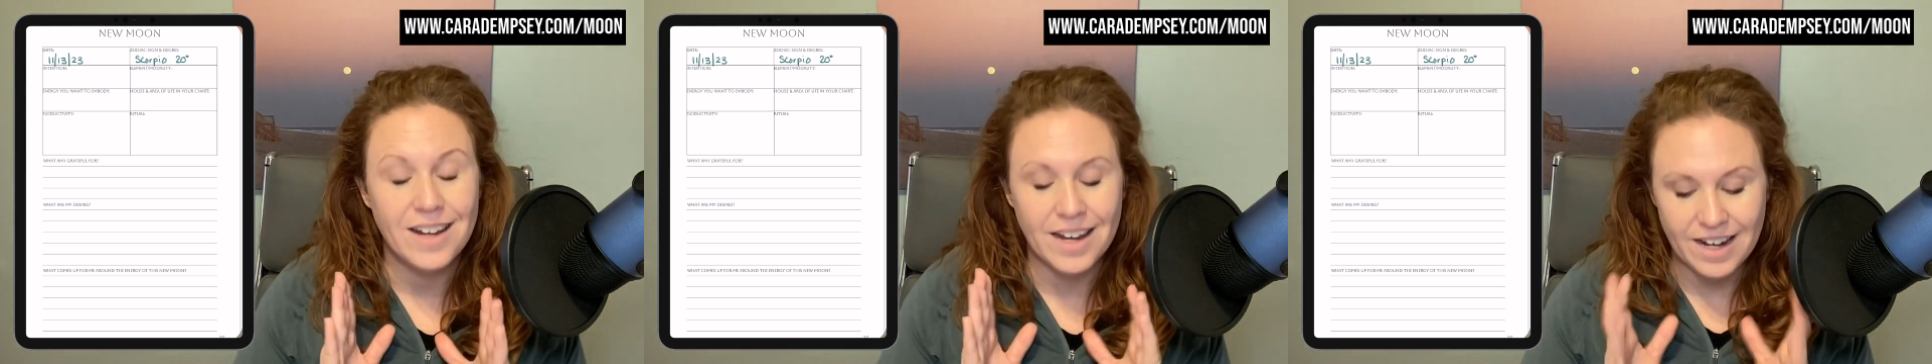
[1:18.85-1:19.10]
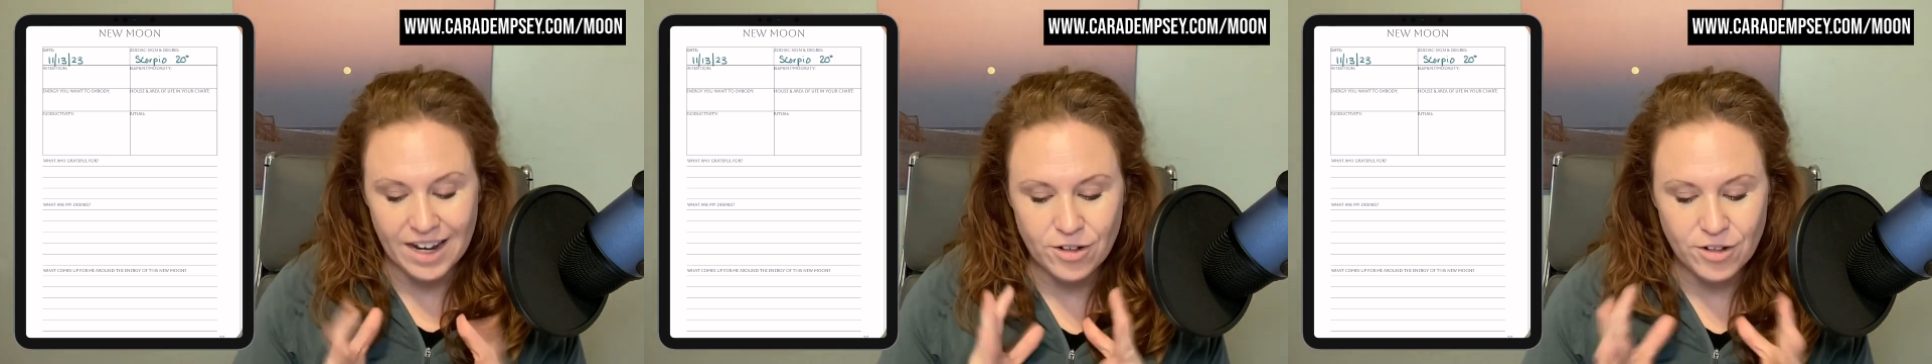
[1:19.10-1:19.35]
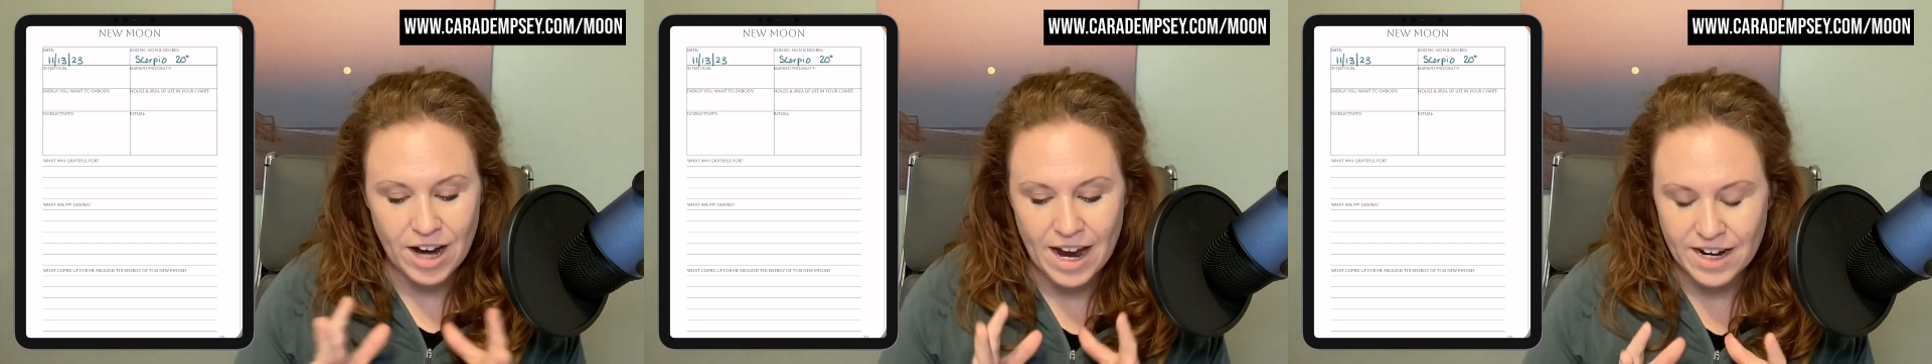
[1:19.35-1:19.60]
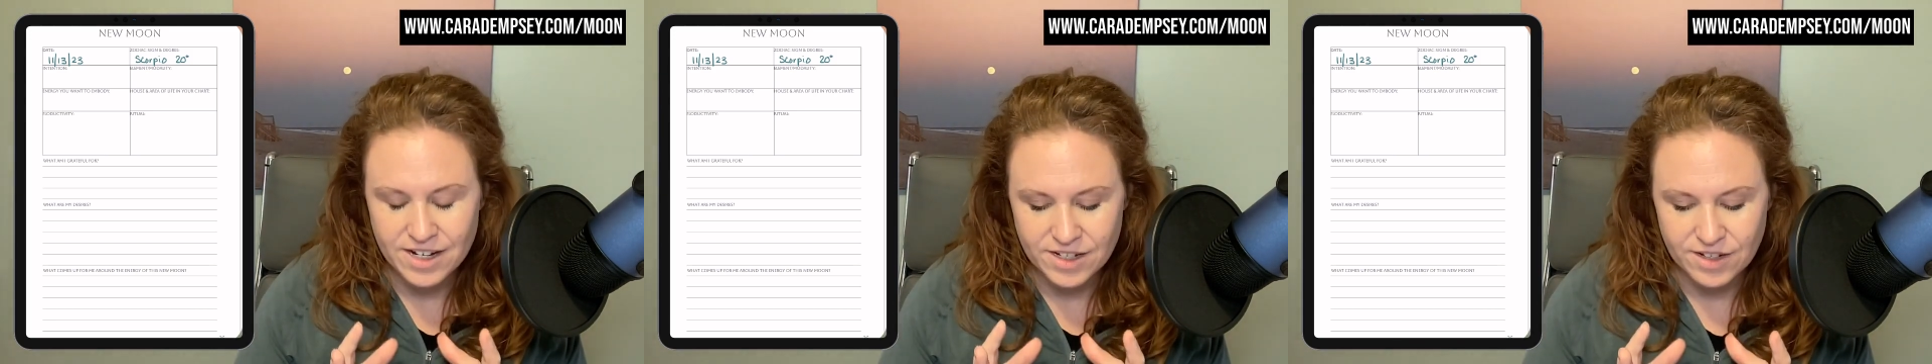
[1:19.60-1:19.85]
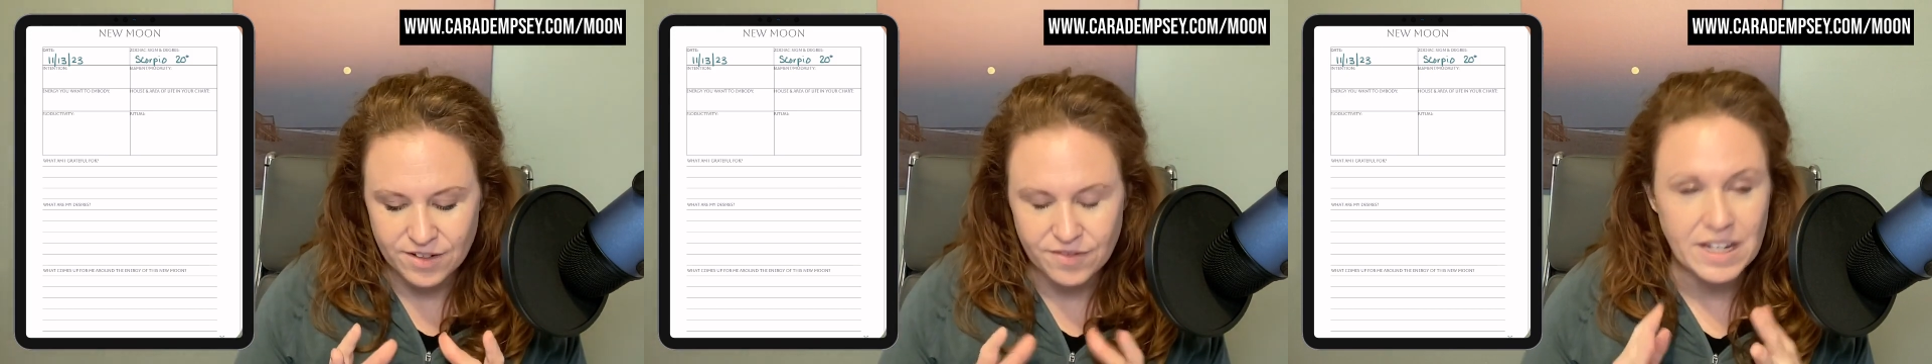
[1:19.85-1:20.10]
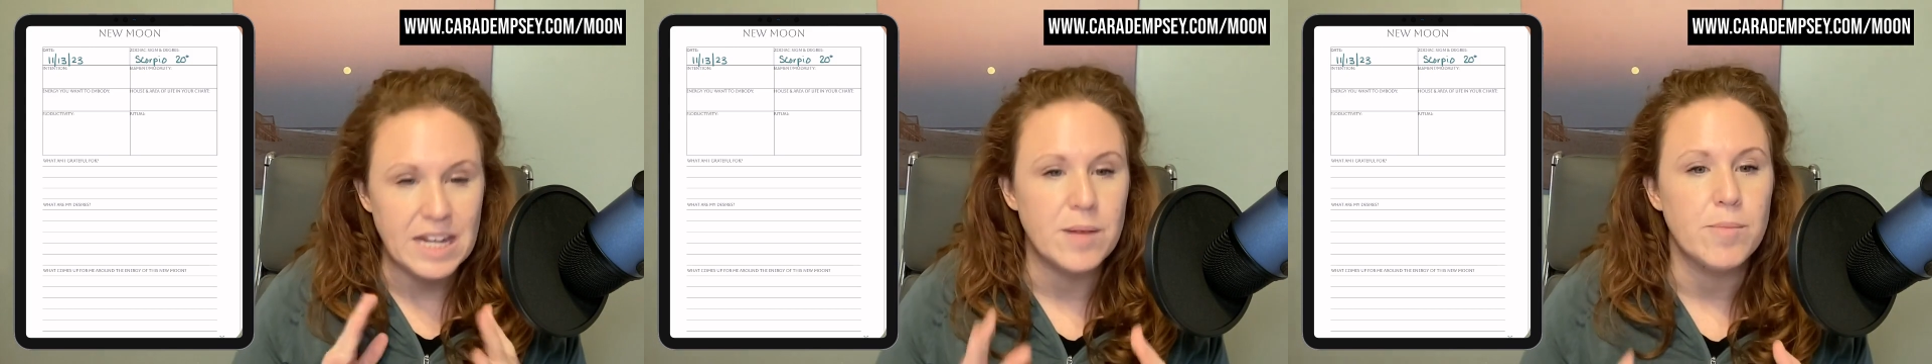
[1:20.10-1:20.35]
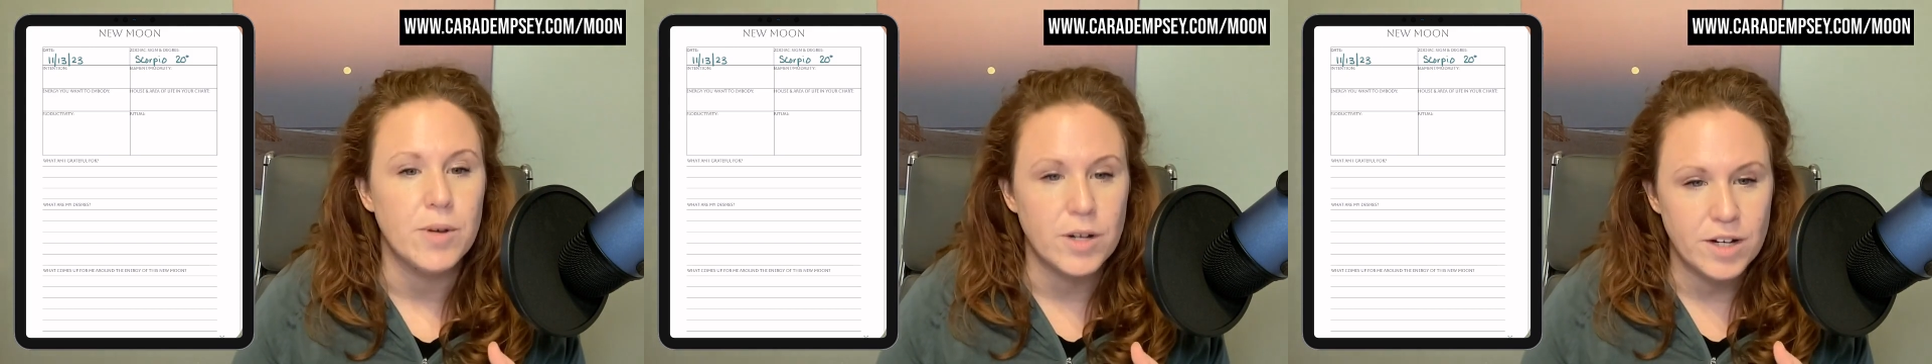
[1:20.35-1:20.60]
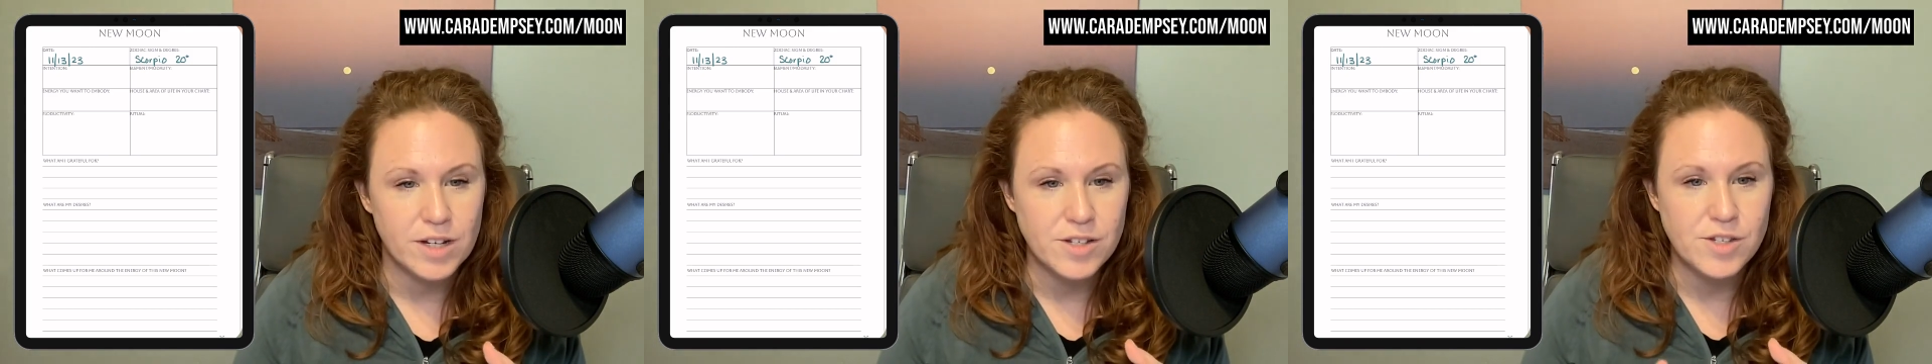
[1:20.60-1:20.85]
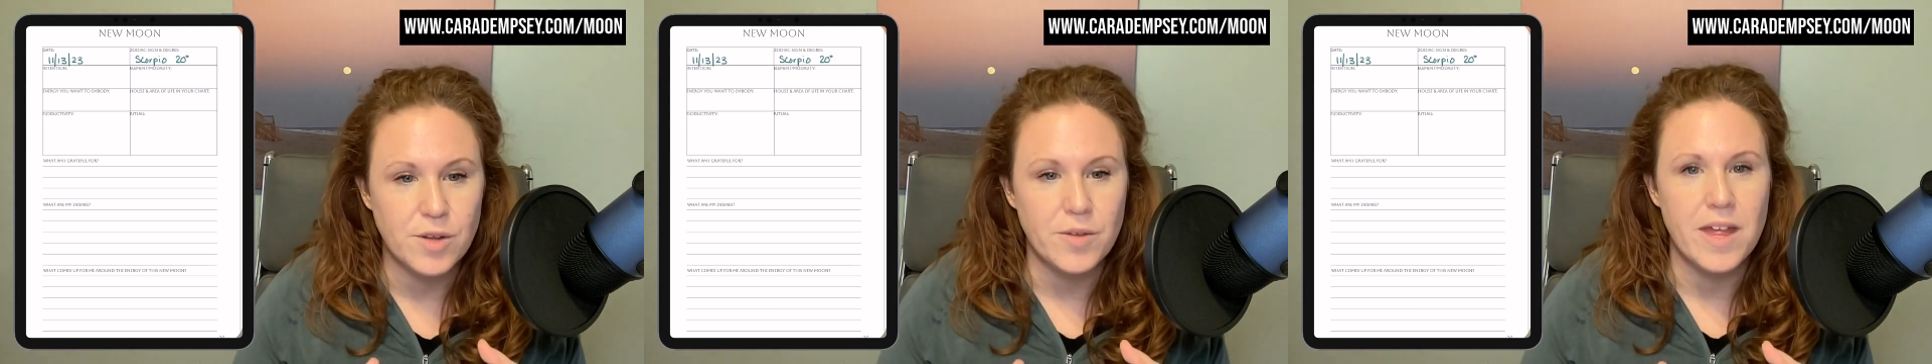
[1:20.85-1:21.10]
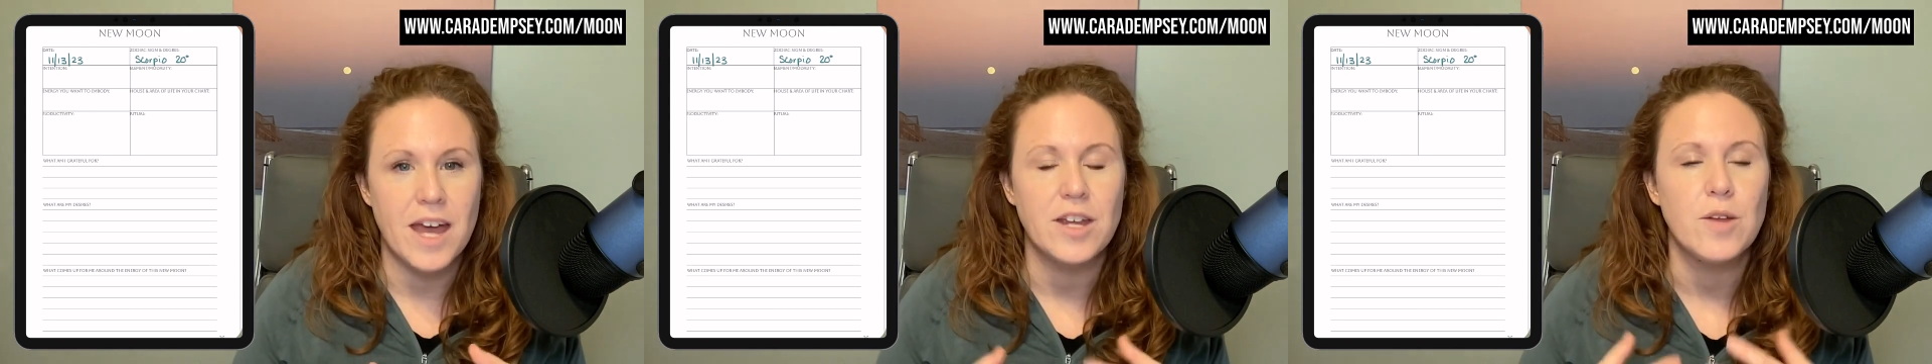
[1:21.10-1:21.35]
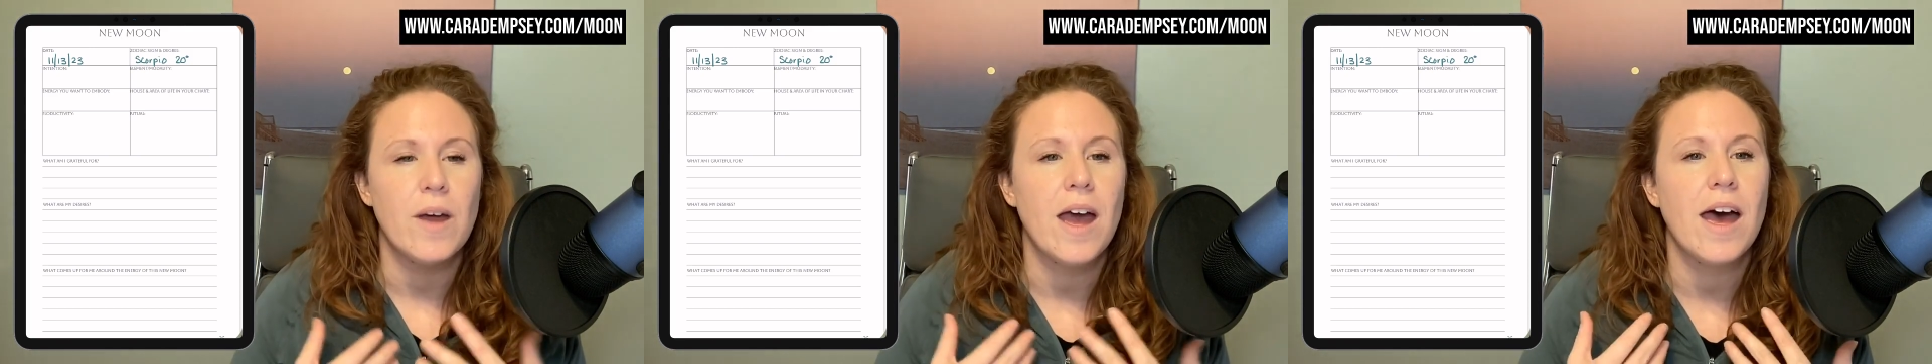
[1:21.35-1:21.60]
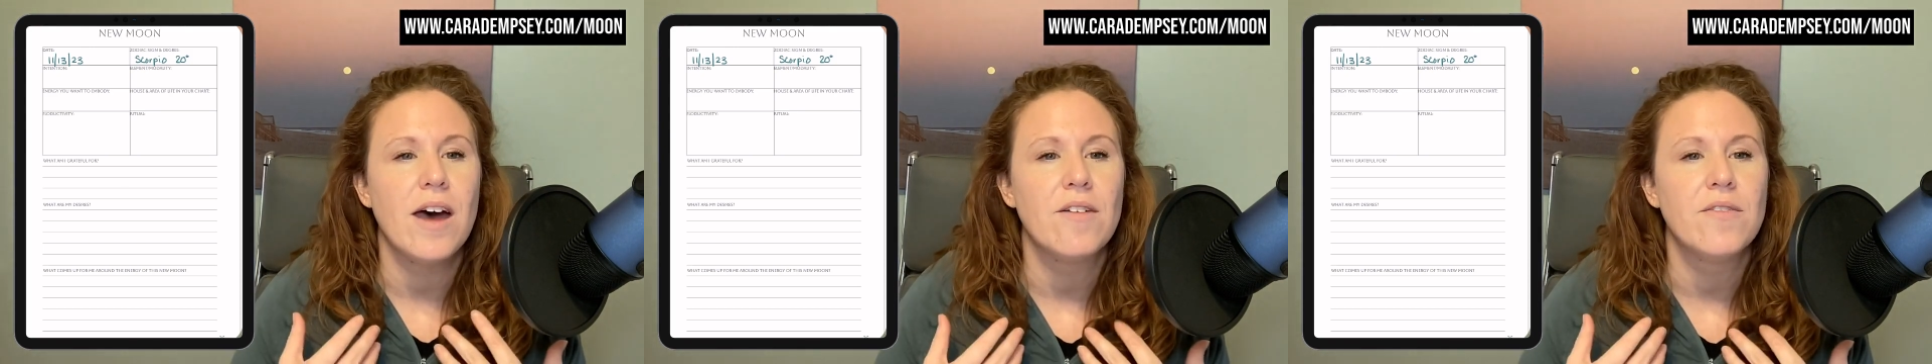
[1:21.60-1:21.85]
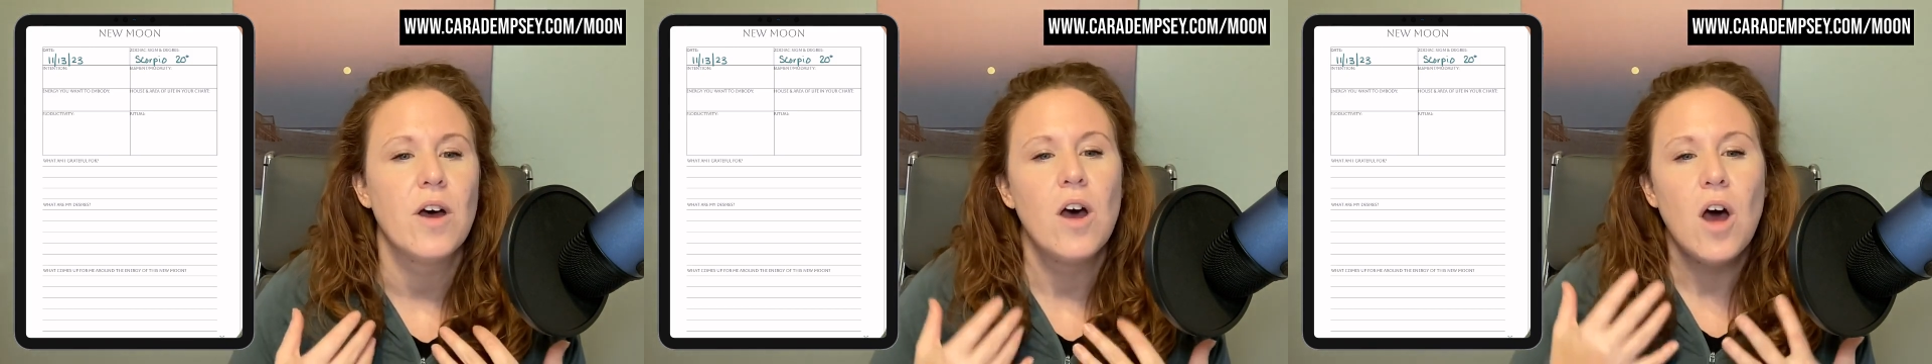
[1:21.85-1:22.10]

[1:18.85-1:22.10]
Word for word: an interactive ebook so that you have